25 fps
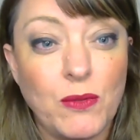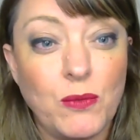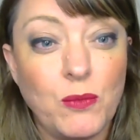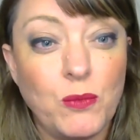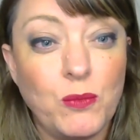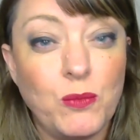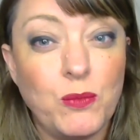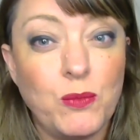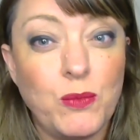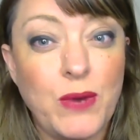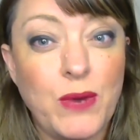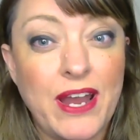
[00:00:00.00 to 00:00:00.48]

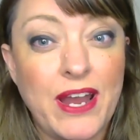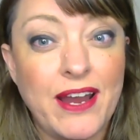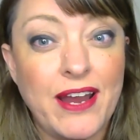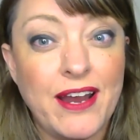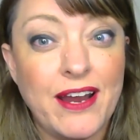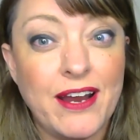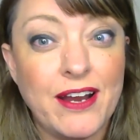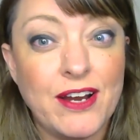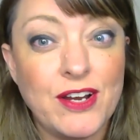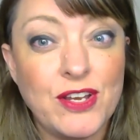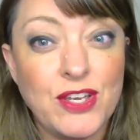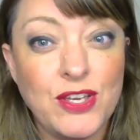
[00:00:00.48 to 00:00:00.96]

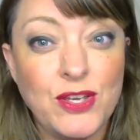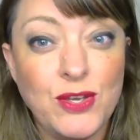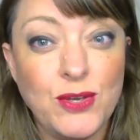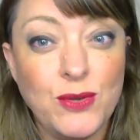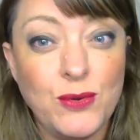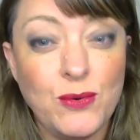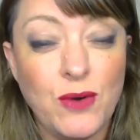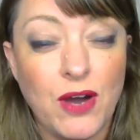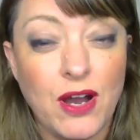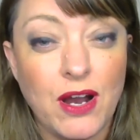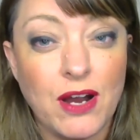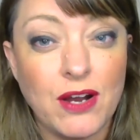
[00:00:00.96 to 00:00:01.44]
where
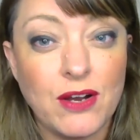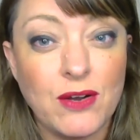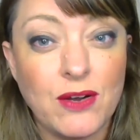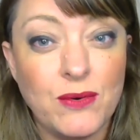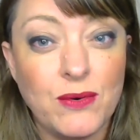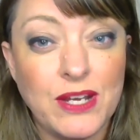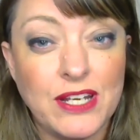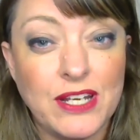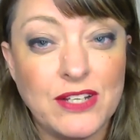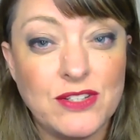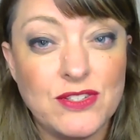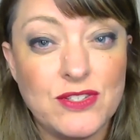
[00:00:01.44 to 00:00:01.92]
you are
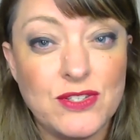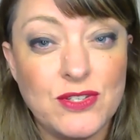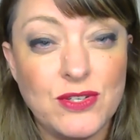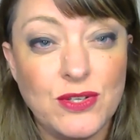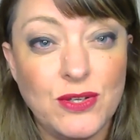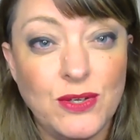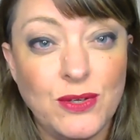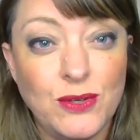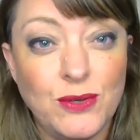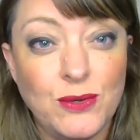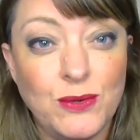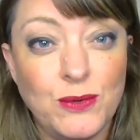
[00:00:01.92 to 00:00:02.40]
going
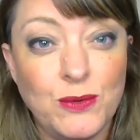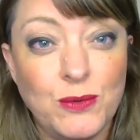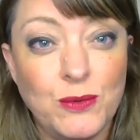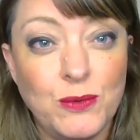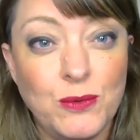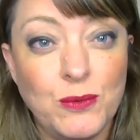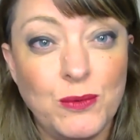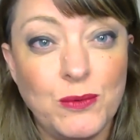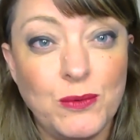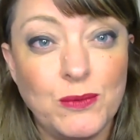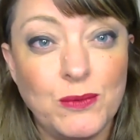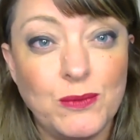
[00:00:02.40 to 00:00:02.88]

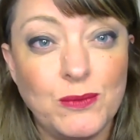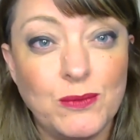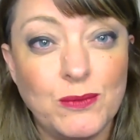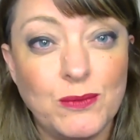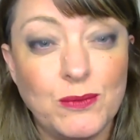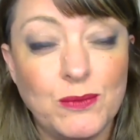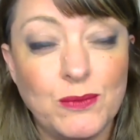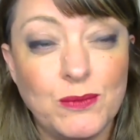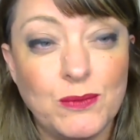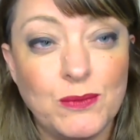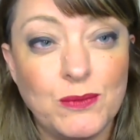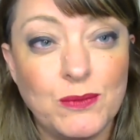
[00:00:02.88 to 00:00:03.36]
to
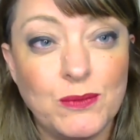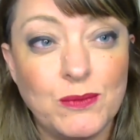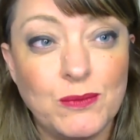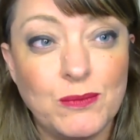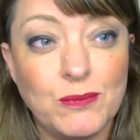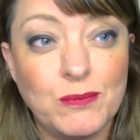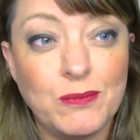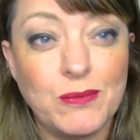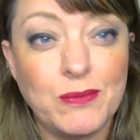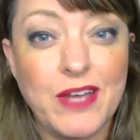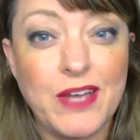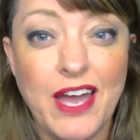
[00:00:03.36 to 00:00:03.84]

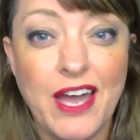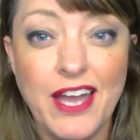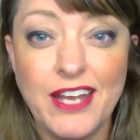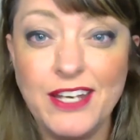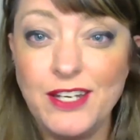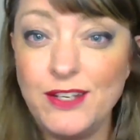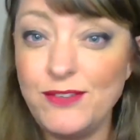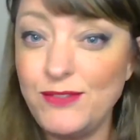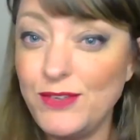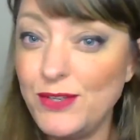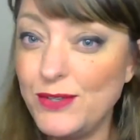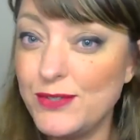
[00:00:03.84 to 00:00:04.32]

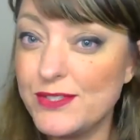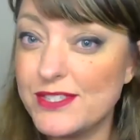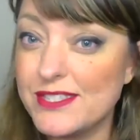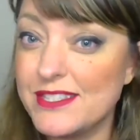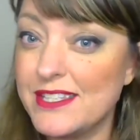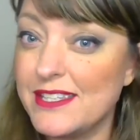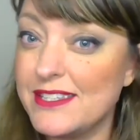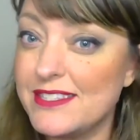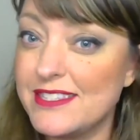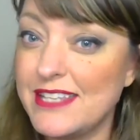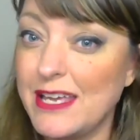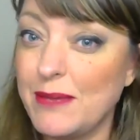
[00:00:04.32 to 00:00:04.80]
kind of use
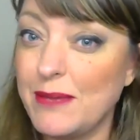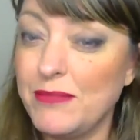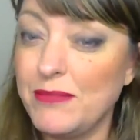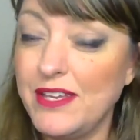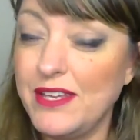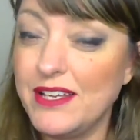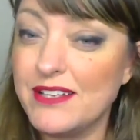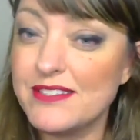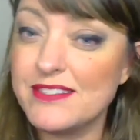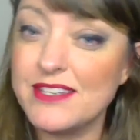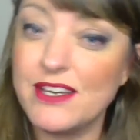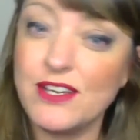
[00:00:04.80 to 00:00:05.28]
the same
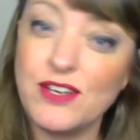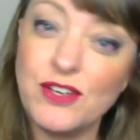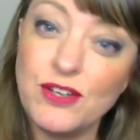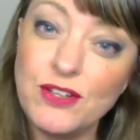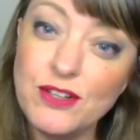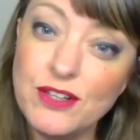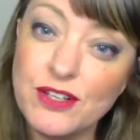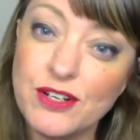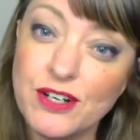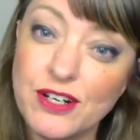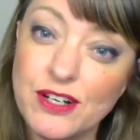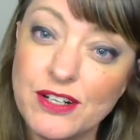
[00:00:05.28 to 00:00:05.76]
things that
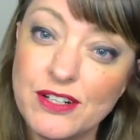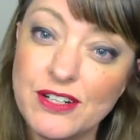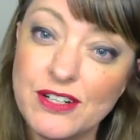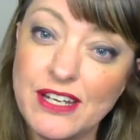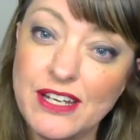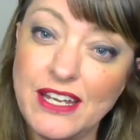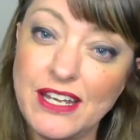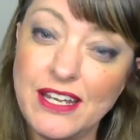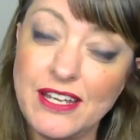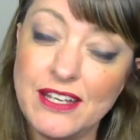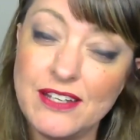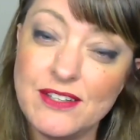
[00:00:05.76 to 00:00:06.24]
you'll learn
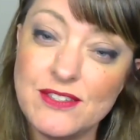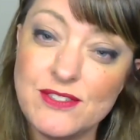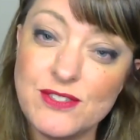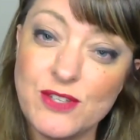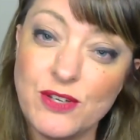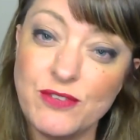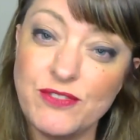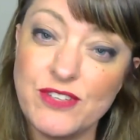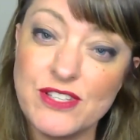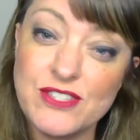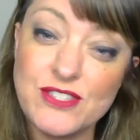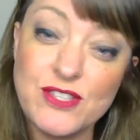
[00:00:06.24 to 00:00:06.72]
in
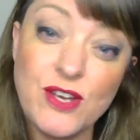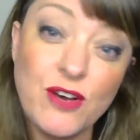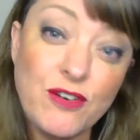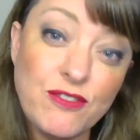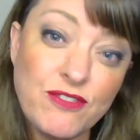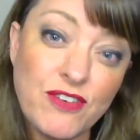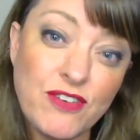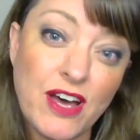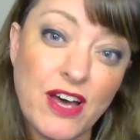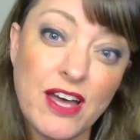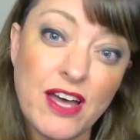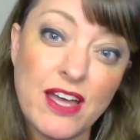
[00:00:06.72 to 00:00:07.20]

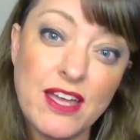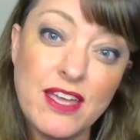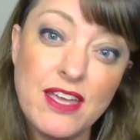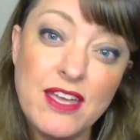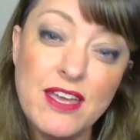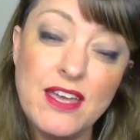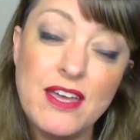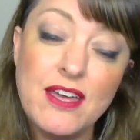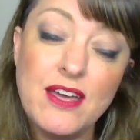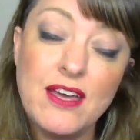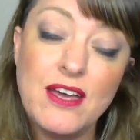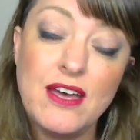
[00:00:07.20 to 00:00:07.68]
Solfa,
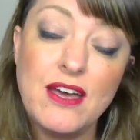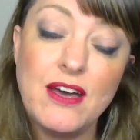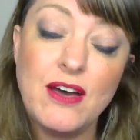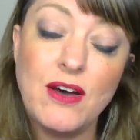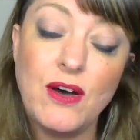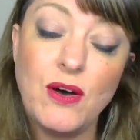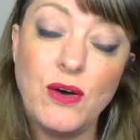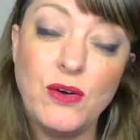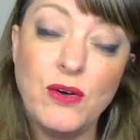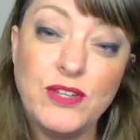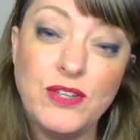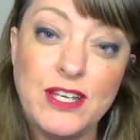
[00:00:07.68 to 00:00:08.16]

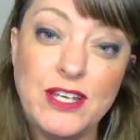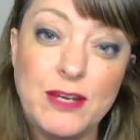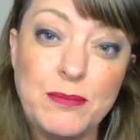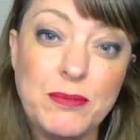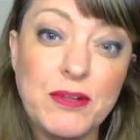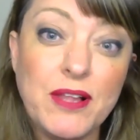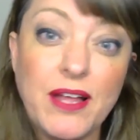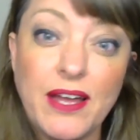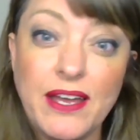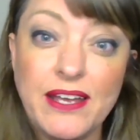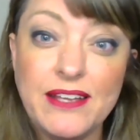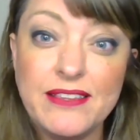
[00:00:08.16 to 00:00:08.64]
only
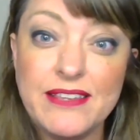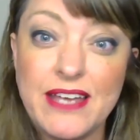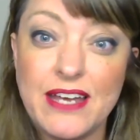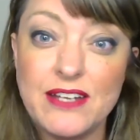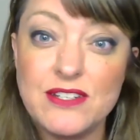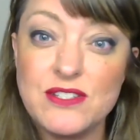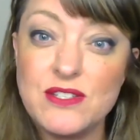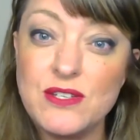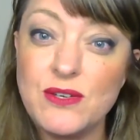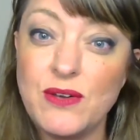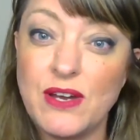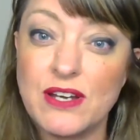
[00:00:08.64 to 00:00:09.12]
applying
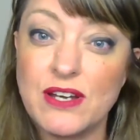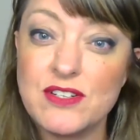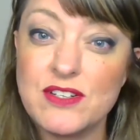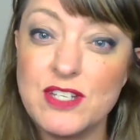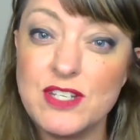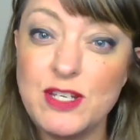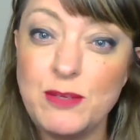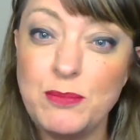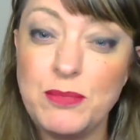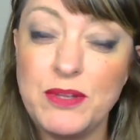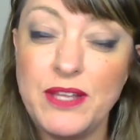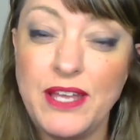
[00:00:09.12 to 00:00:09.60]
that to
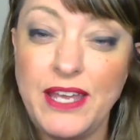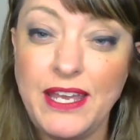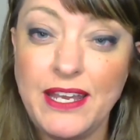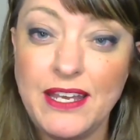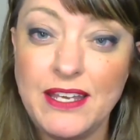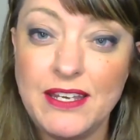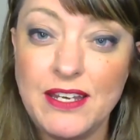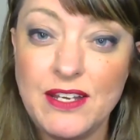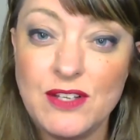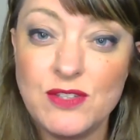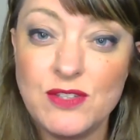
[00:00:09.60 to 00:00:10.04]
actually playing an